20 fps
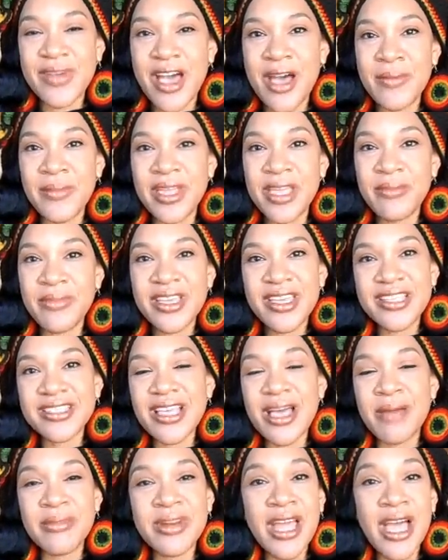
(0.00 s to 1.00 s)
I mean, because
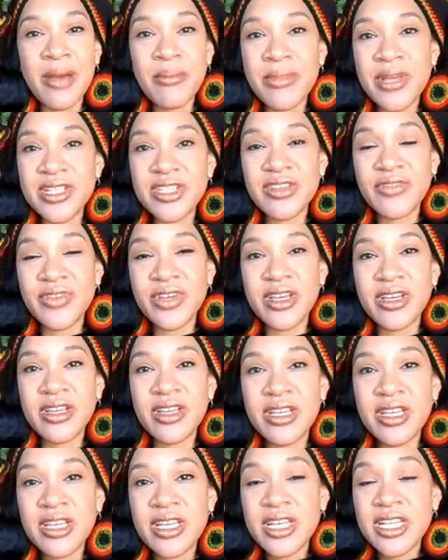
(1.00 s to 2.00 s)
I'm not much of a
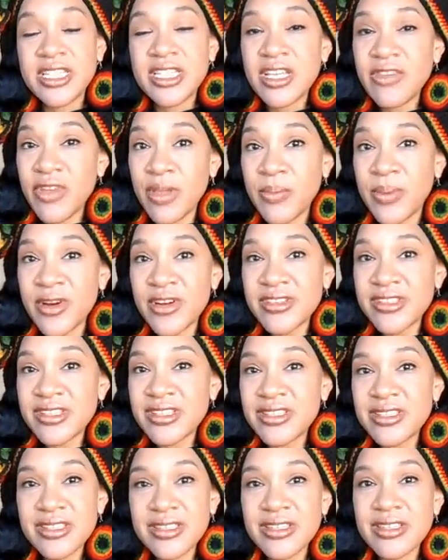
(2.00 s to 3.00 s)
TV
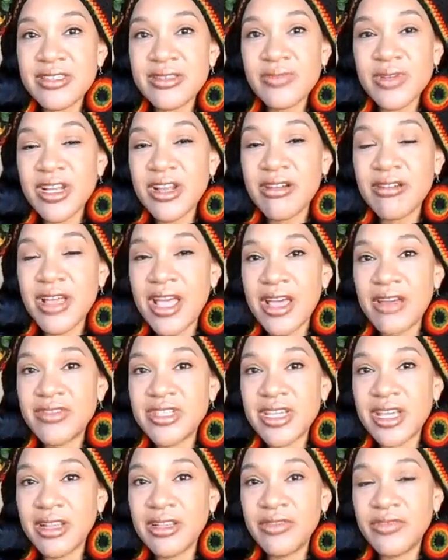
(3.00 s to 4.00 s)
person since we don't have
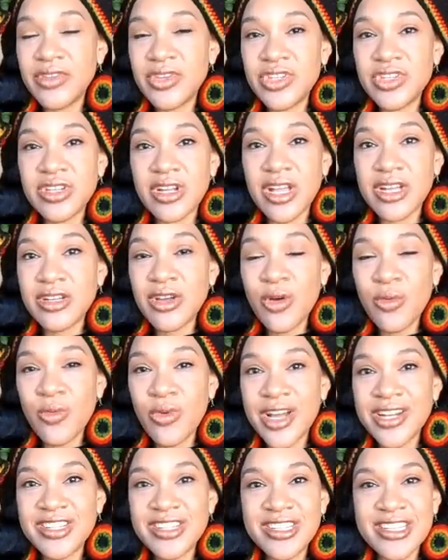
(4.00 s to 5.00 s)
television. I don't
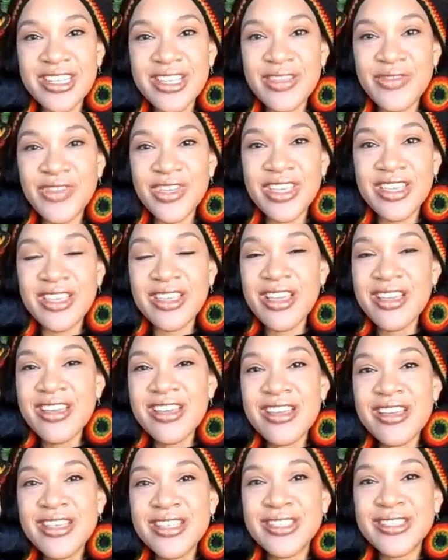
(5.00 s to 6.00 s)
watch TV.
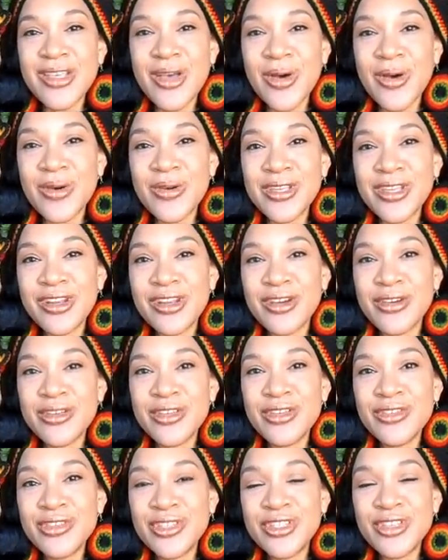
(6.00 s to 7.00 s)
So, you know,
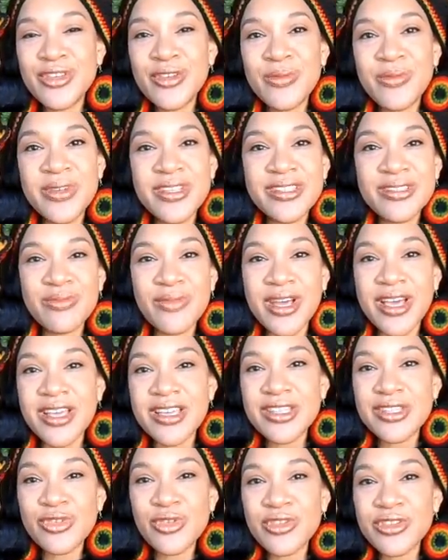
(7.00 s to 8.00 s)
YouTube is my
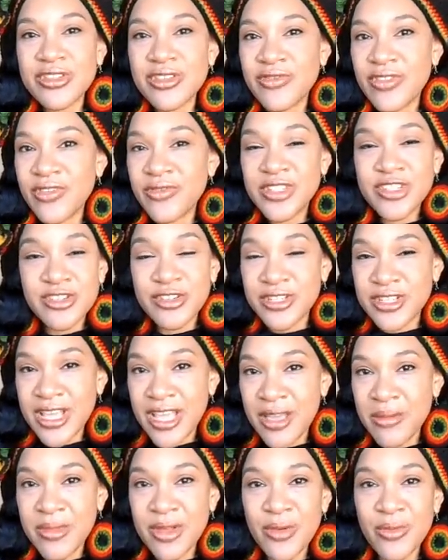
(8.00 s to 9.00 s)
source of
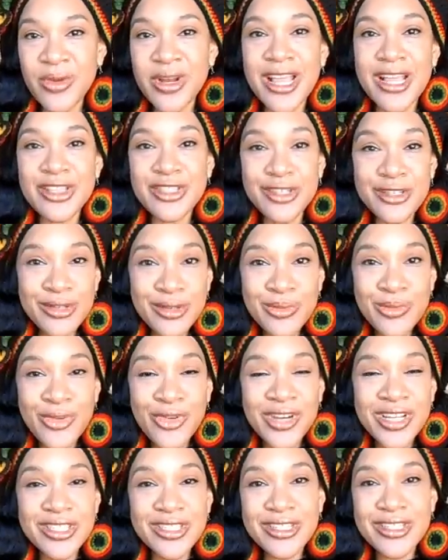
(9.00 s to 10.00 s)
entertainment when I do
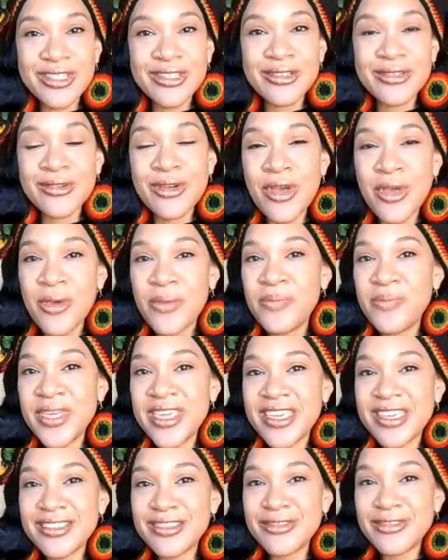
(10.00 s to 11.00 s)
want to
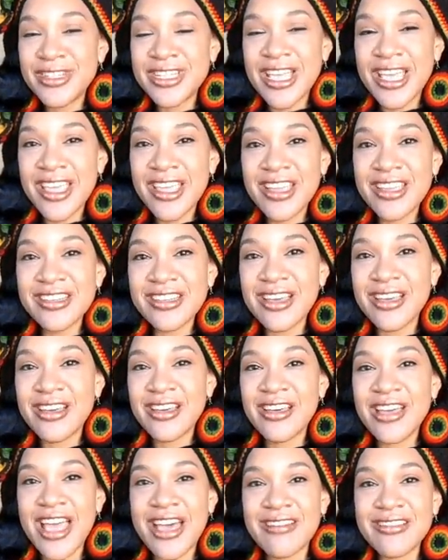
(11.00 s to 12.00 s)
be entertained uh,
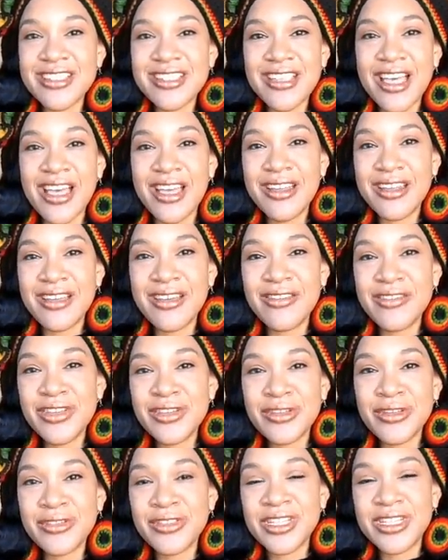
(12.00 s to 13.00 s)
outside of, you
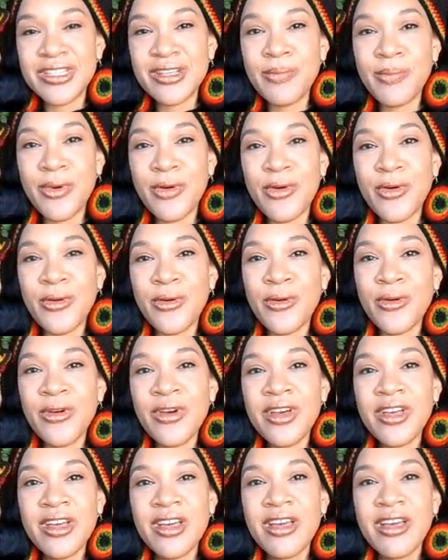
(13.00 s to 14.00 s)
know, the typical
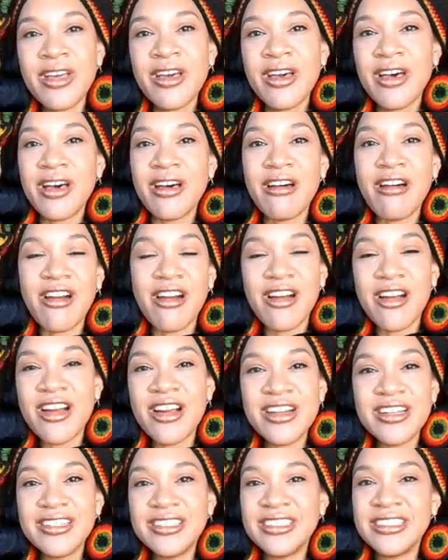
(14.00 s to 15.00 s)
uh,
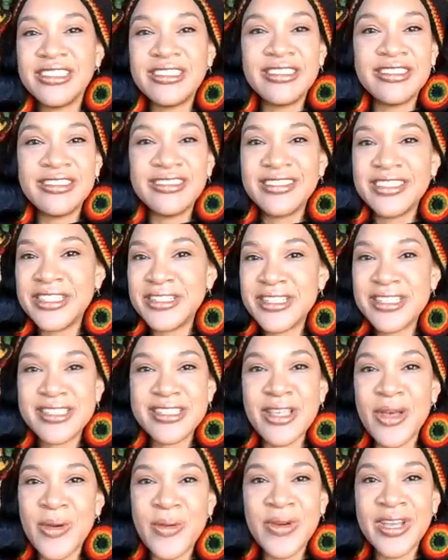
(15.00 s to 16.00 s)
art and
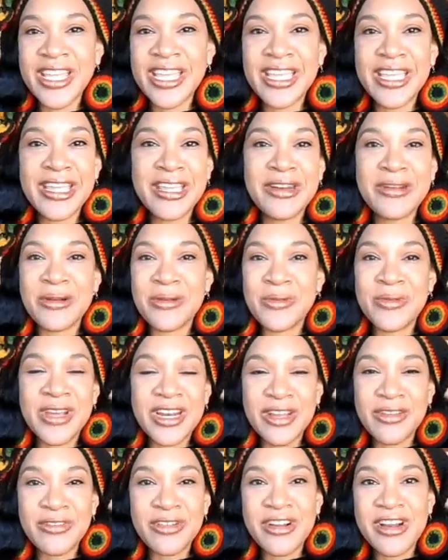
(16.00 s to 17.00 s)
sewing or
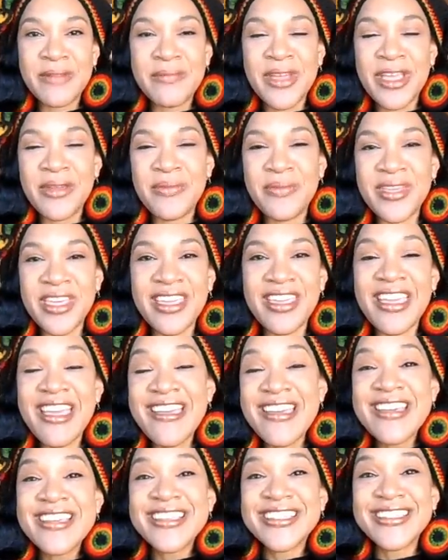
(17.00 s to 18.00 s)
whatever it may be.
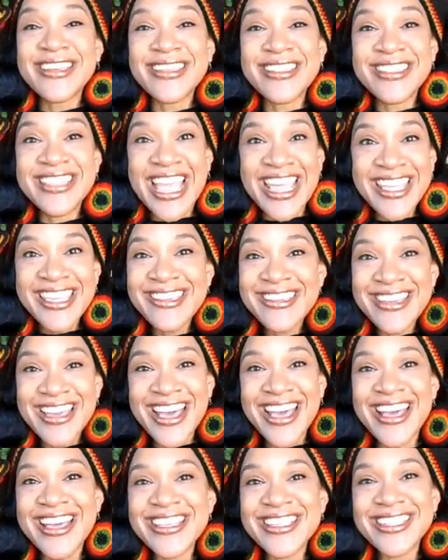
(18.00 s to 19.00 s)
So thank you
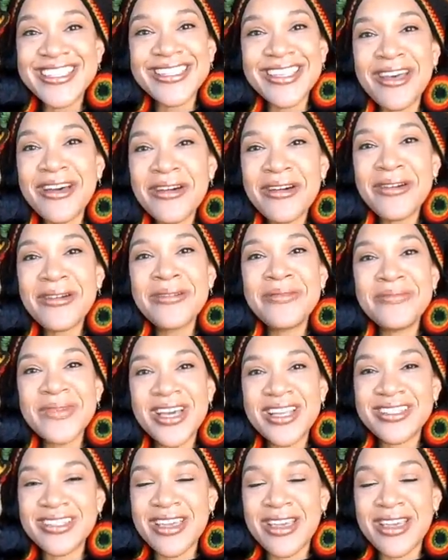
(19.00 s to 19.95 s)
guys so much.